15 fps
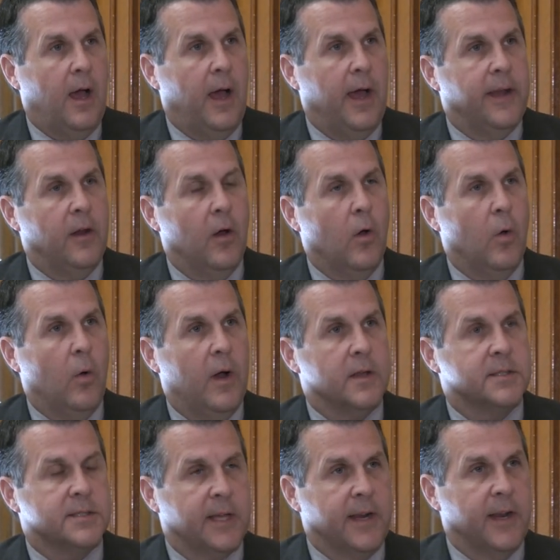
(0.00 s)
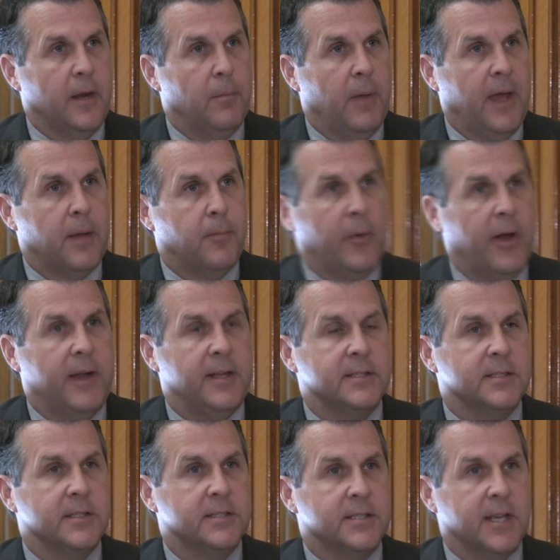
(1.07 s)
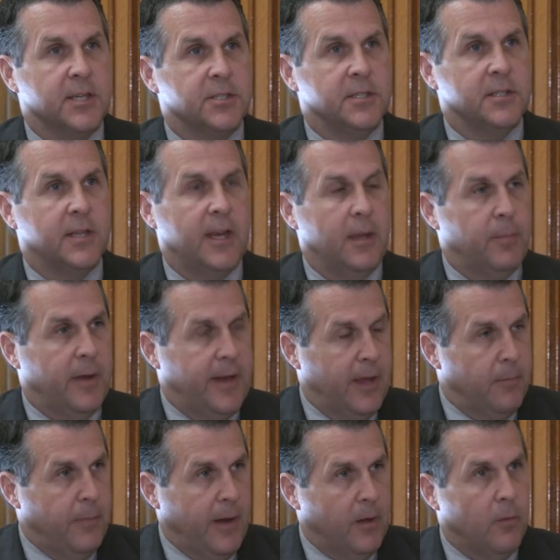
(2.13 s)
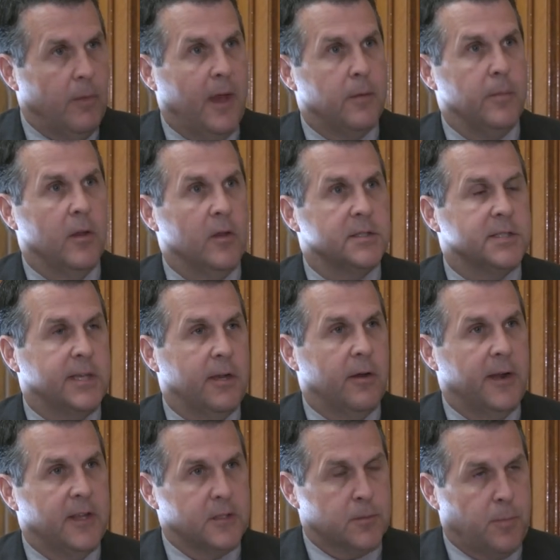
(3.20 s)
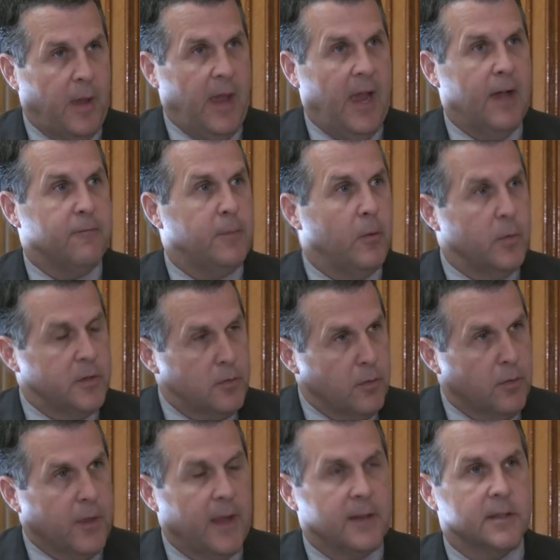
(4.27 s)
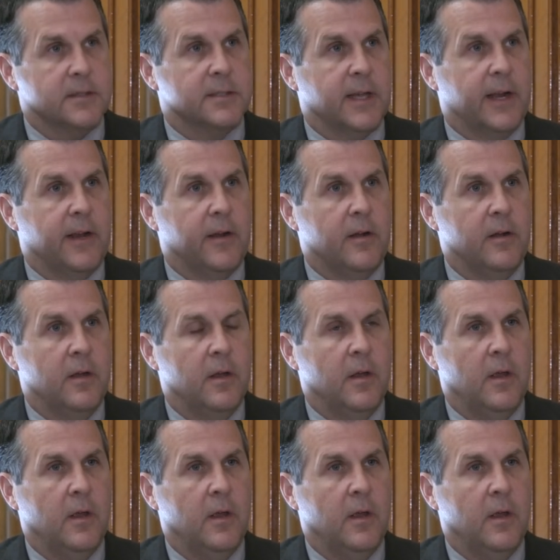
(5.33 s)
I know uh, Senator Mike Brady's in session today, but Ed, Mill, Ed is here on his behalf, but we do thank the Senator.